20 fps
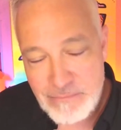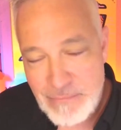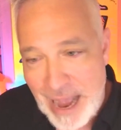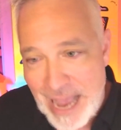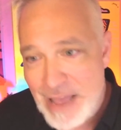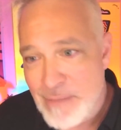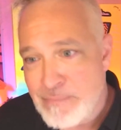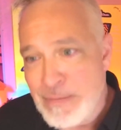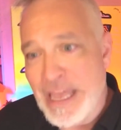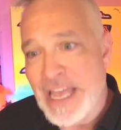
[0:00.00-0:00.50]

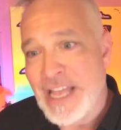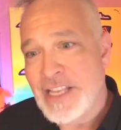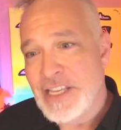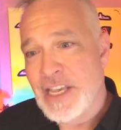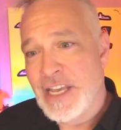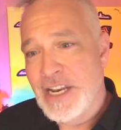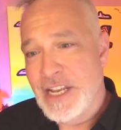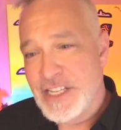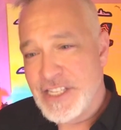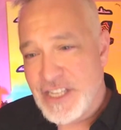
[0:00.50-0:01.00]
My
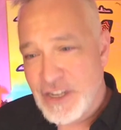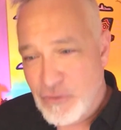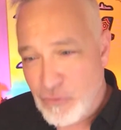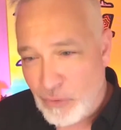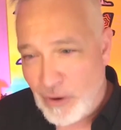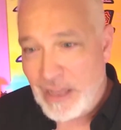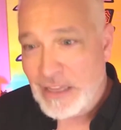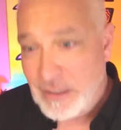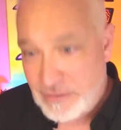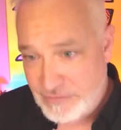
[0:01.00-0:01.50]
opinion is
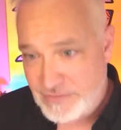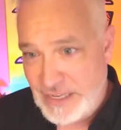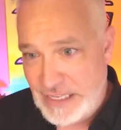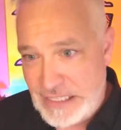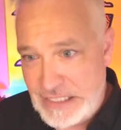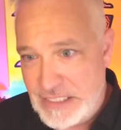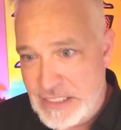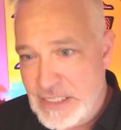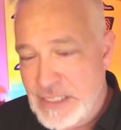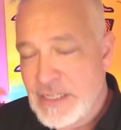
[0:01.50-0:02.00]

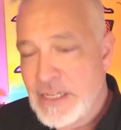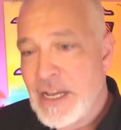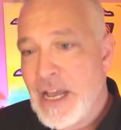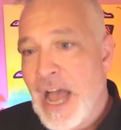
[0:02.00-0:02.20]
irrelevant.